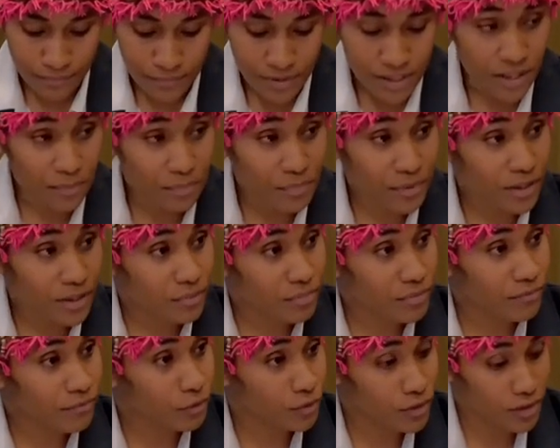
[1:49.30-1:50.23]
She appeared
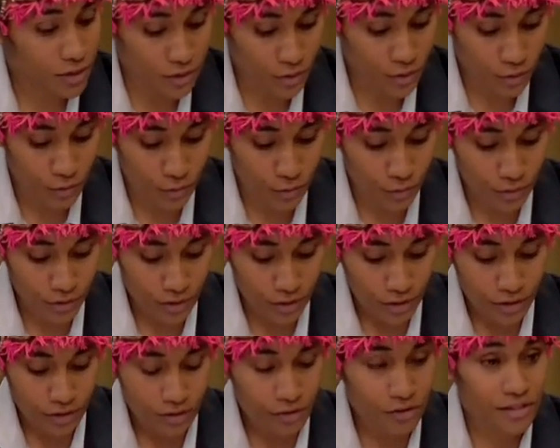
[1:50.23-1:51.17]
before this court
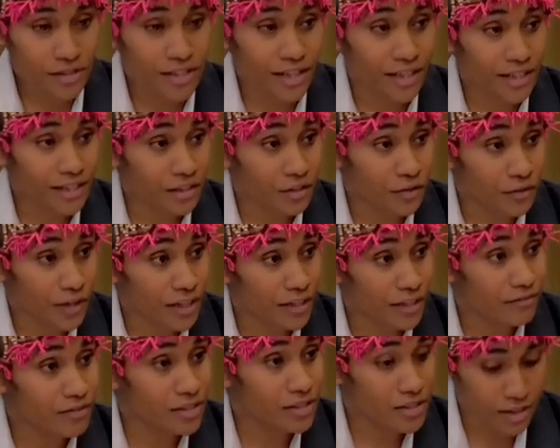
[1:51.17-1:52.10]
to share the
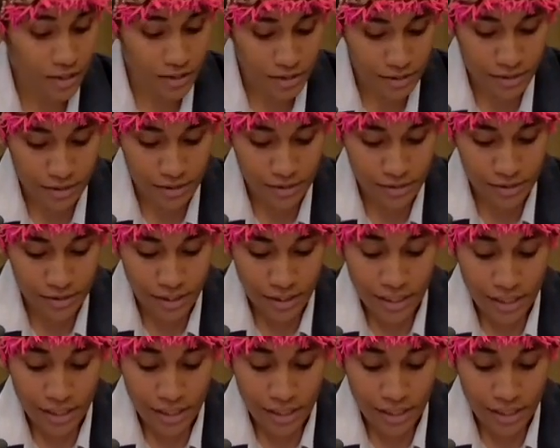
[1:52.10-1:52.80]
grave injustice